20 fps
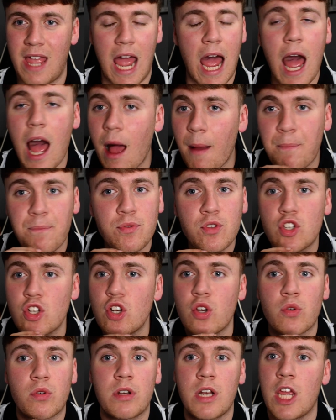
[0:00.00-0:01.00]

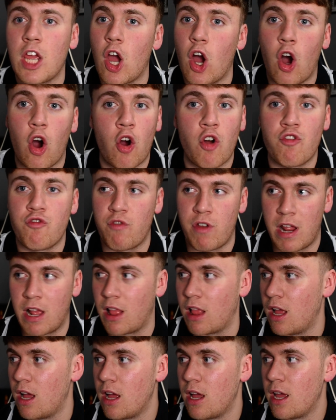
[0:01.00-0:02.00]
Absolutely
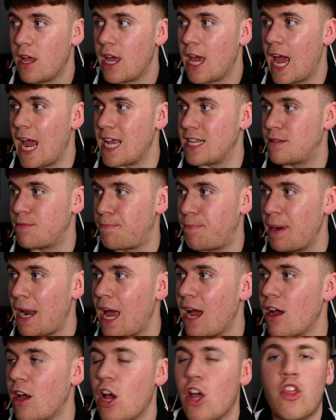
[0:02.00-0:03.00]
unreal. It's
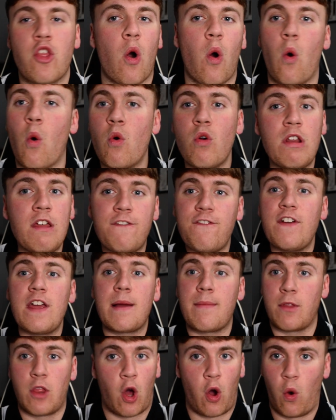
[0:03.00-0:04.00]
black. The only thing
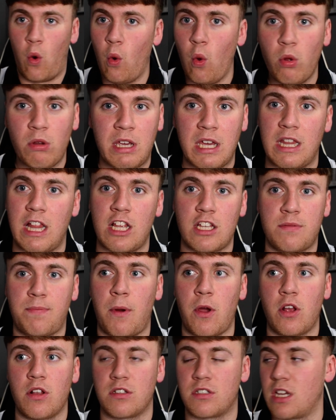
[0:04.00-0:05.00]
about the whole kit that
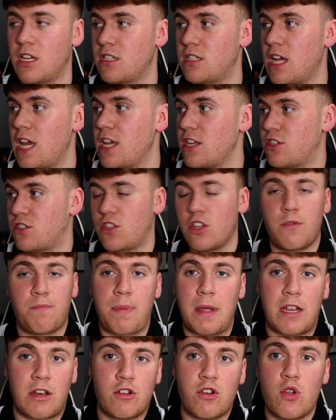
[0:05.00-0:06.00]
spoils it is the
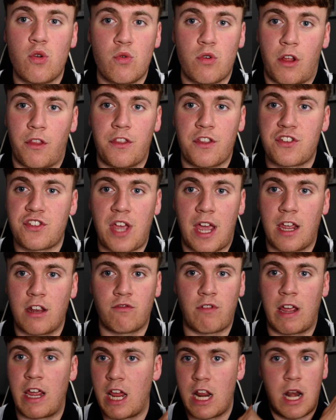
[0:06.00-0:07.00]
big noon on the side,
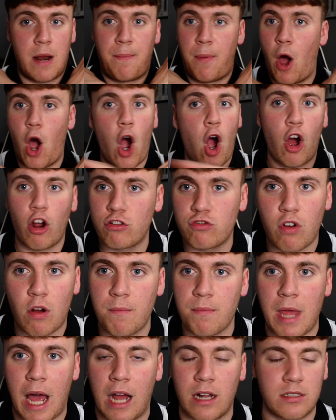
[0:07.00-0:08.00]
right? And apart
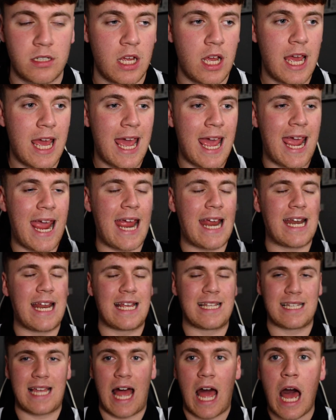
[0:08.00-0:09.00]
from that, it
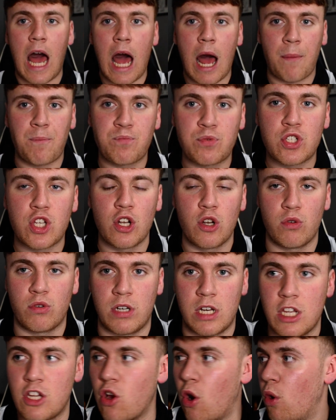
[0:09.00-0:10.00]
is
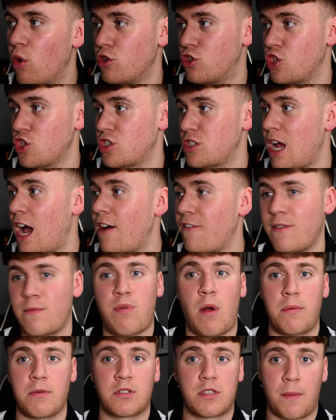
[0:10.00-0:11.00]
absolutely gorgeous. I think
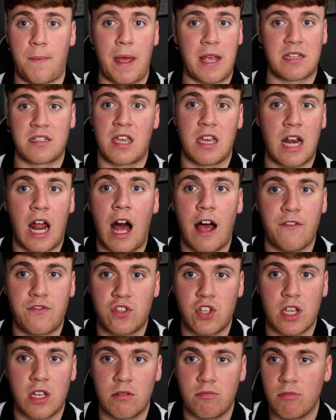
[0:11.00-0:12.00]
probably it's the best kit I've
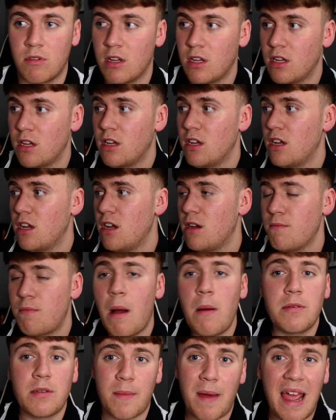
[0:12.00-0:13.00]
seen,
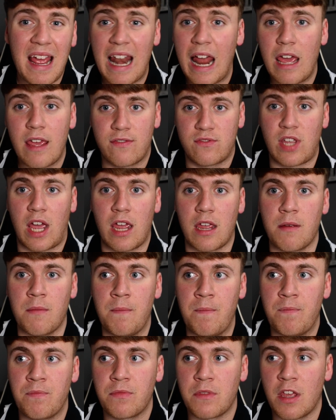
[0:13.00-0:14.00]
probably in my lifetime.